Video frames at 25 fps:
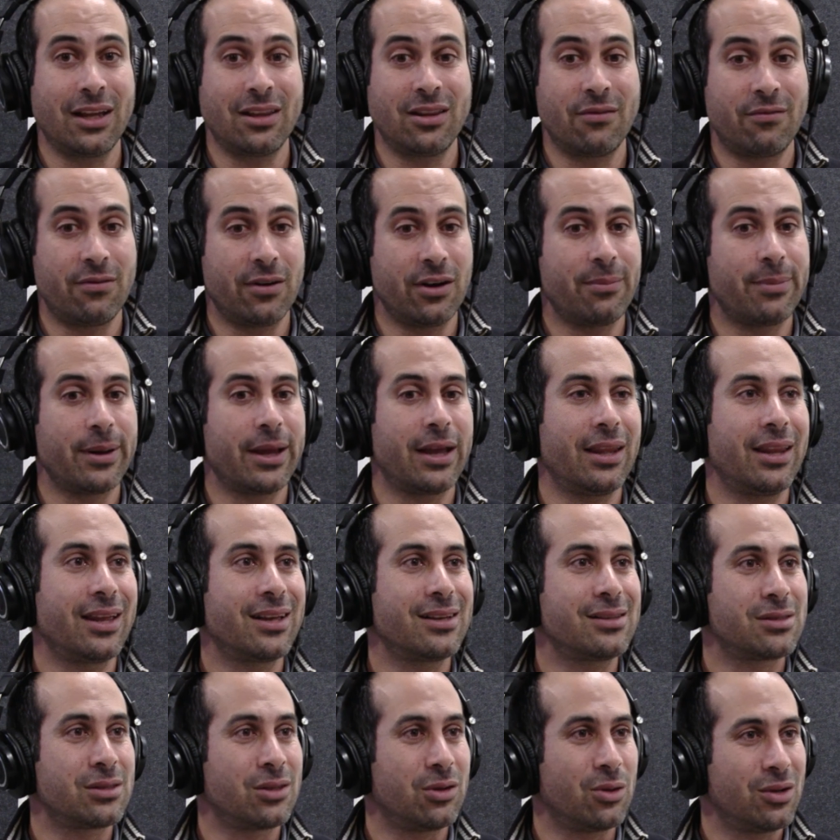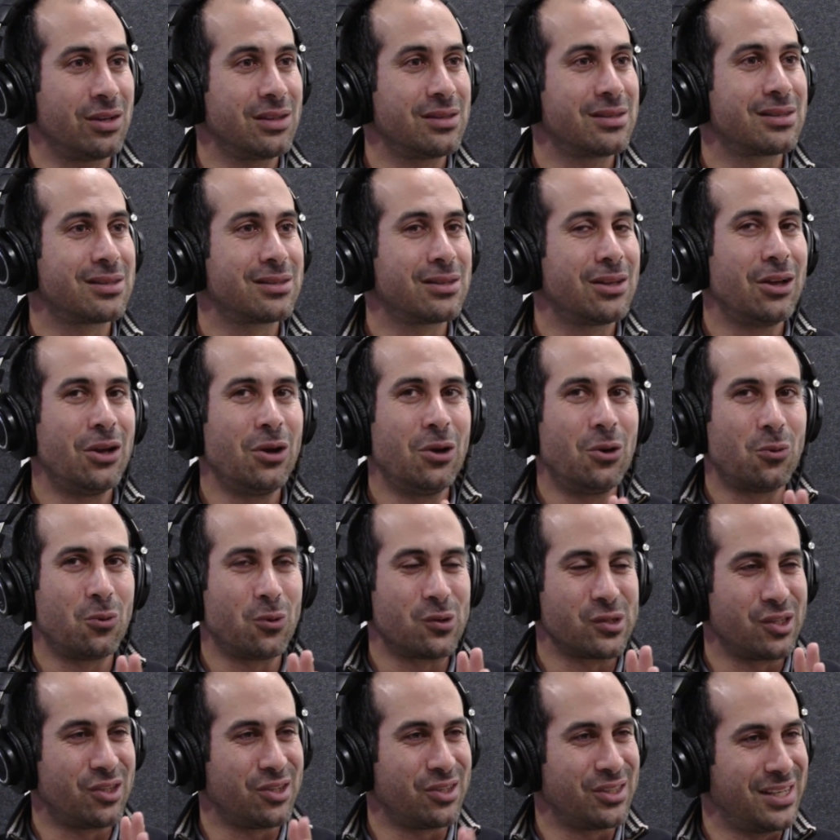At the very beginning, students
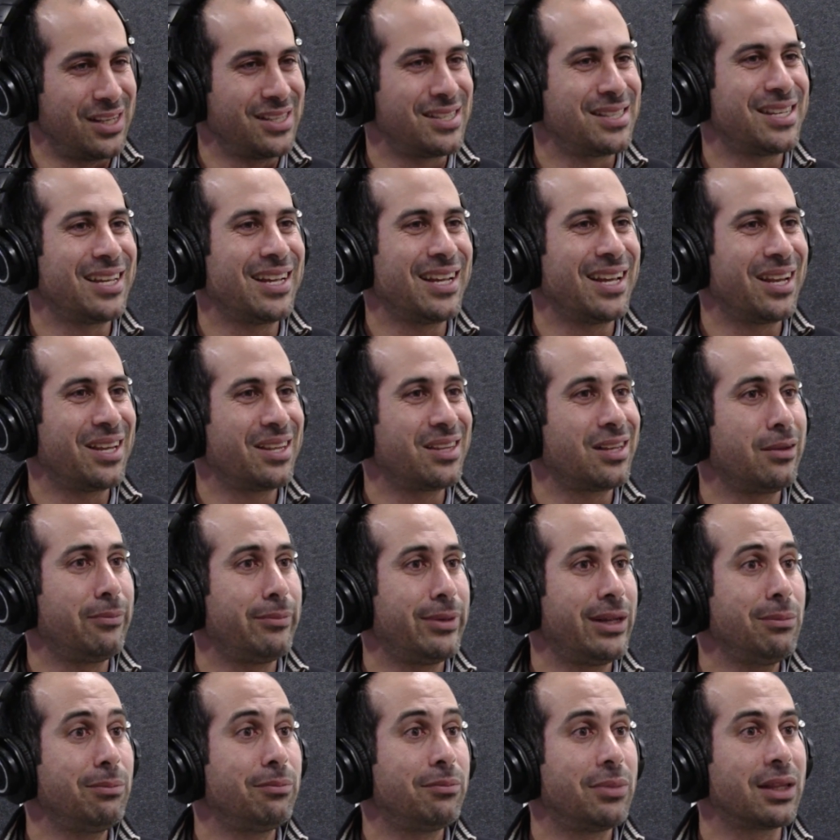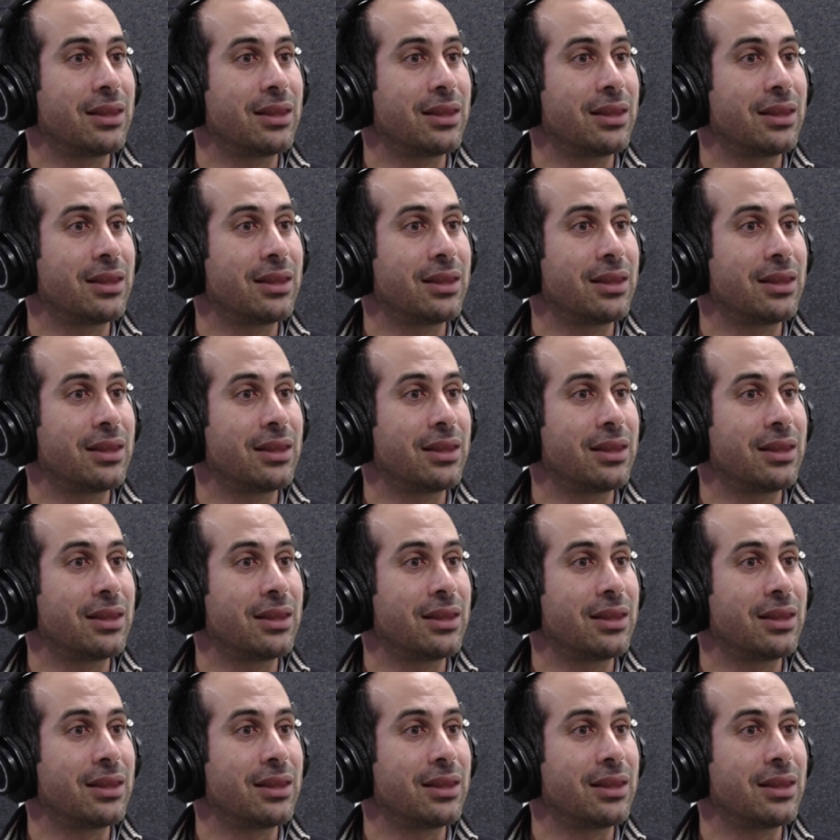was resisting a little bit,